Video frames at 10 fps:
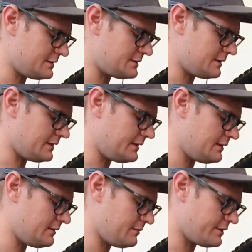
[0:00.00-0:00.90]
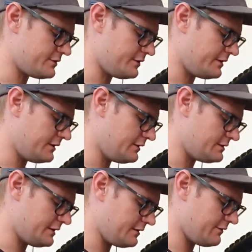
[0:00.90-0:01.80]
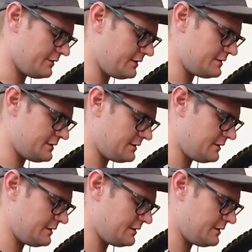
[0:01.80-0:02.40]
inside here. Make sure you don't lose any of those.